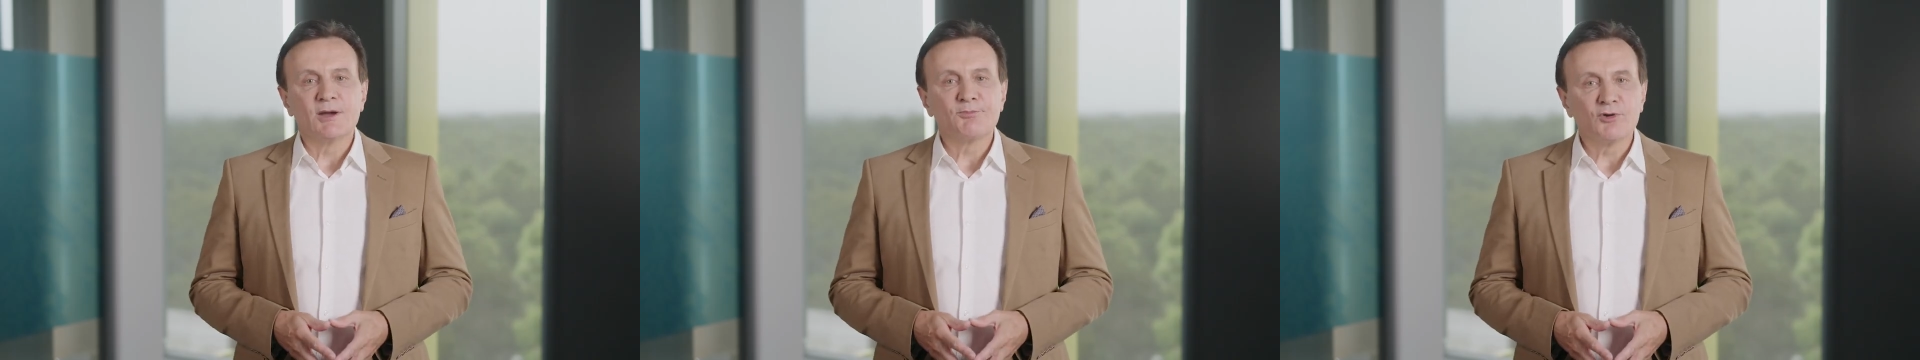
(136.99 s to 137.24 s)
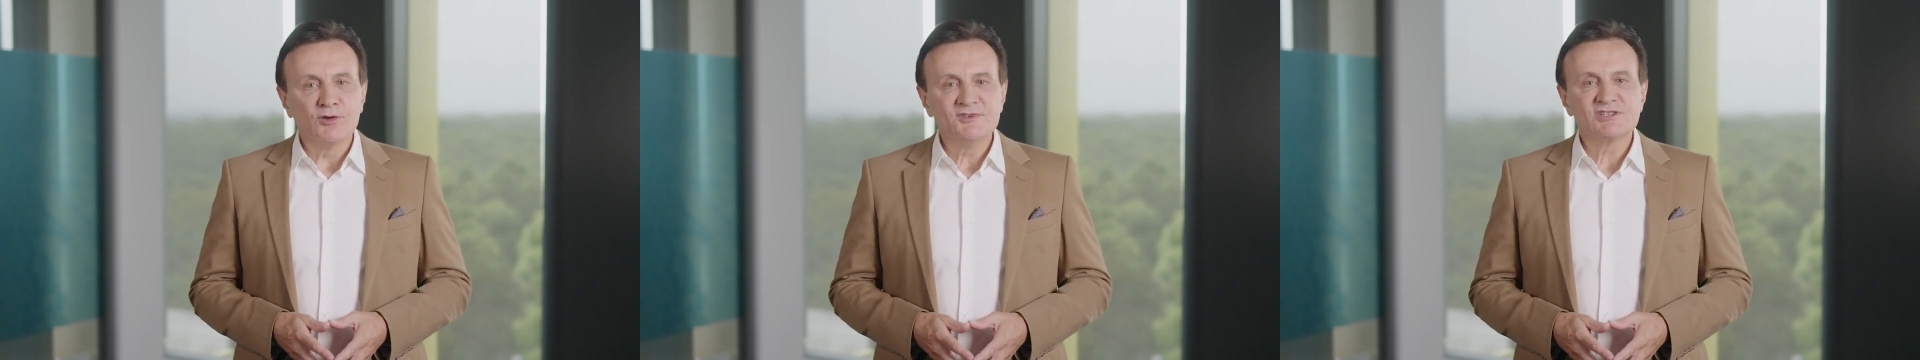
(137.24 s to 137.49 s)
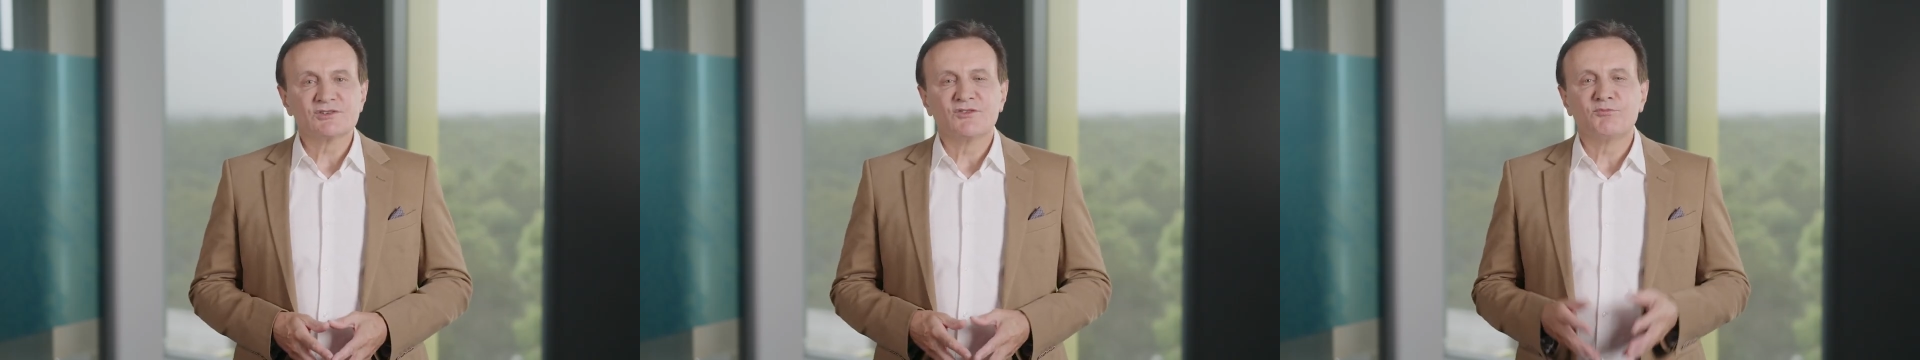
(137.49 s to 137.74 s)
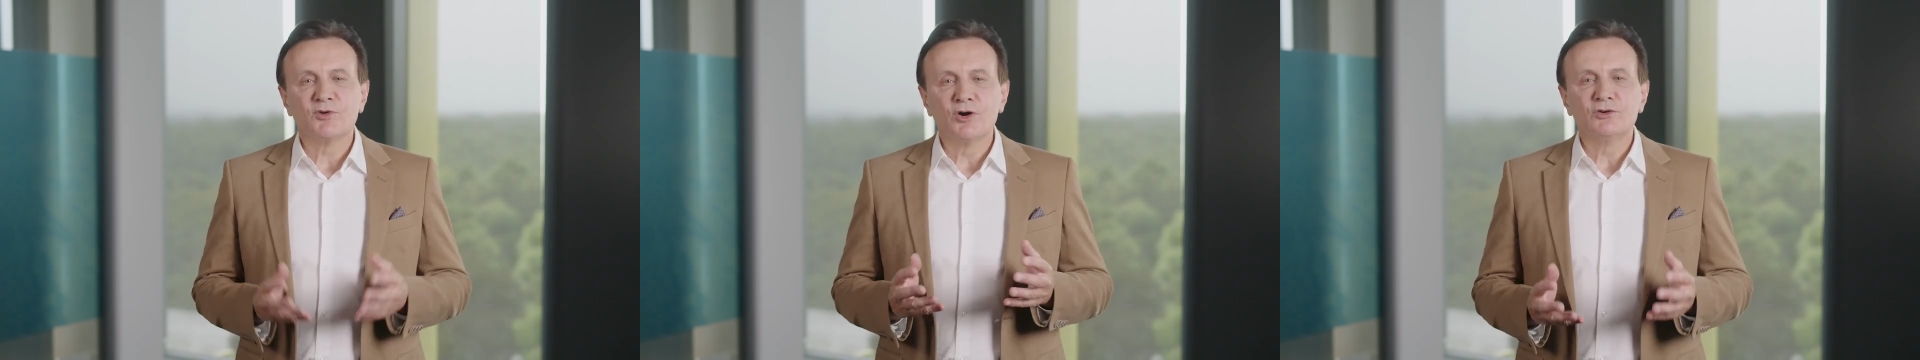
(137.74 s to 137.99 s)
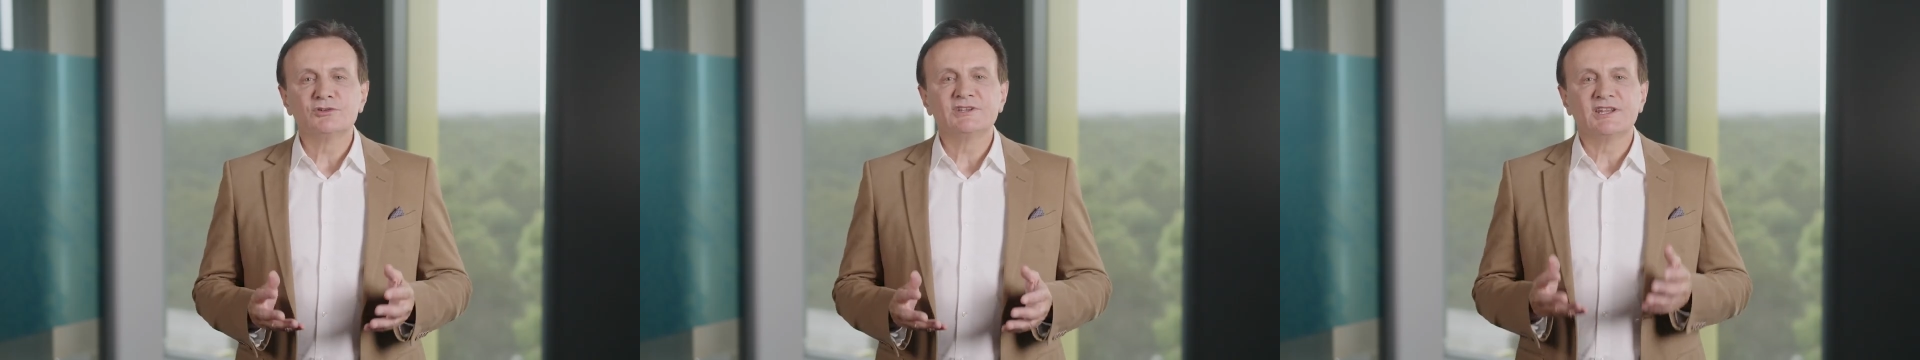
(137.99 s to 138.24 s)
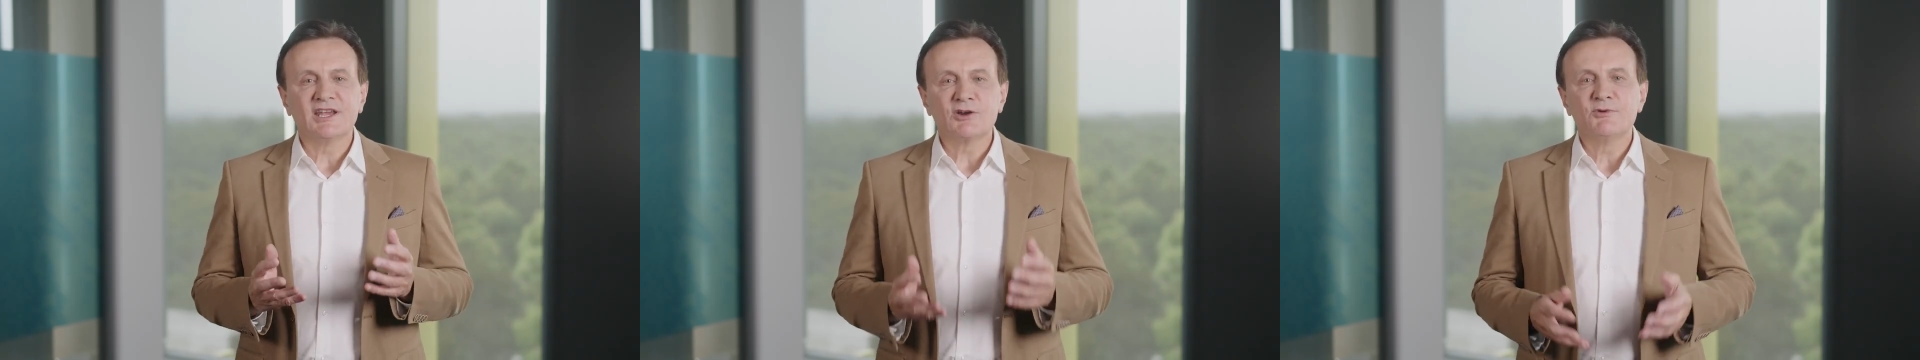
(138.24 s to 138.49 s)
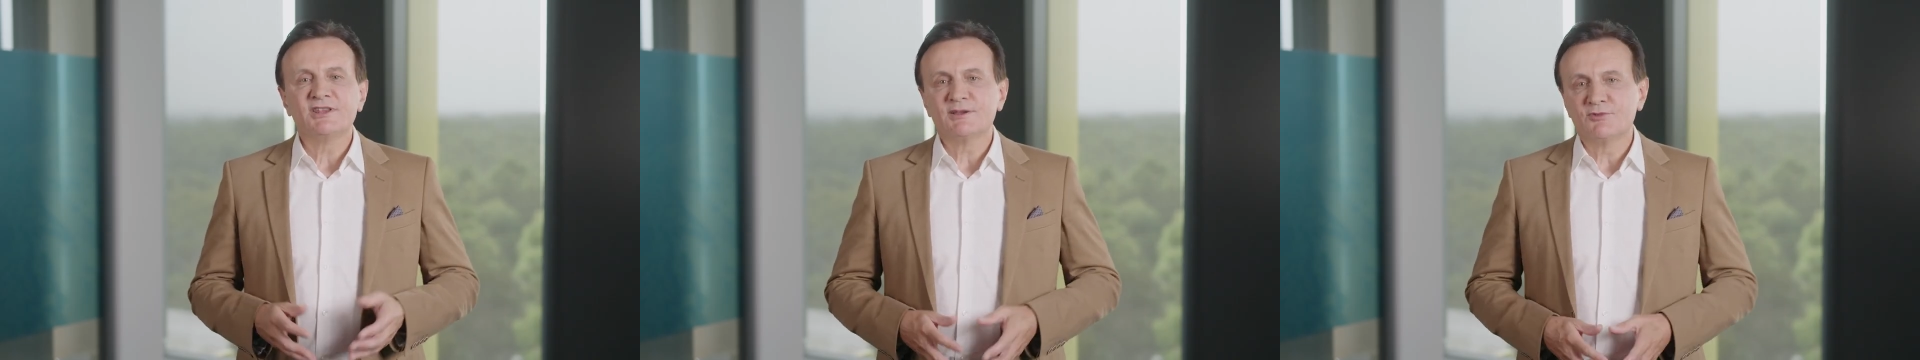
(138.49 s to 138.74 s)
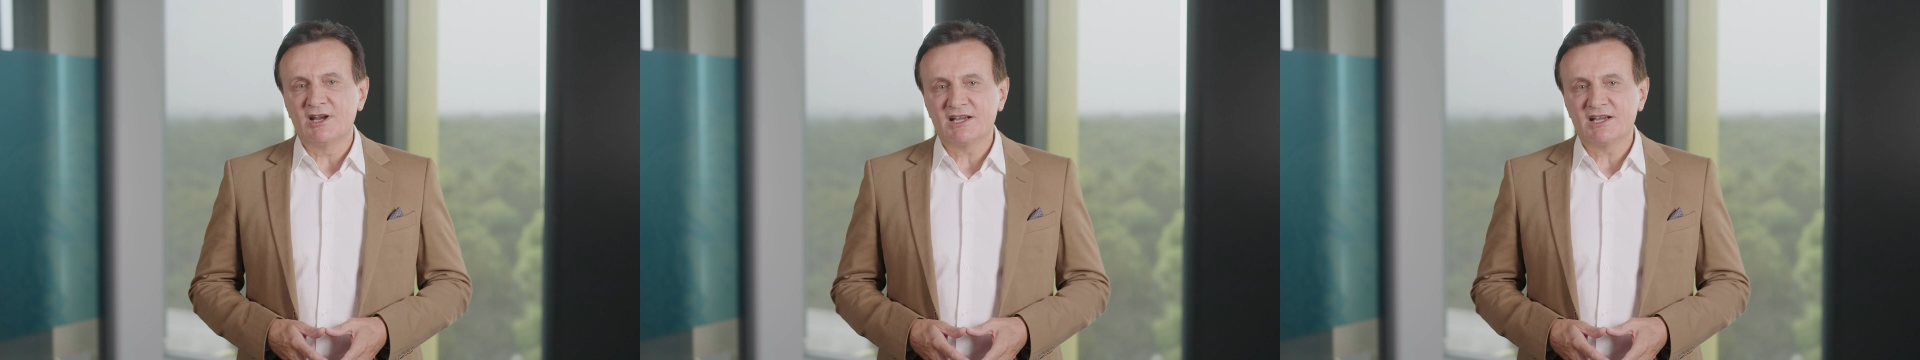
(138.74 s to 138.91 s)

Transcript: our promise of broad and equitable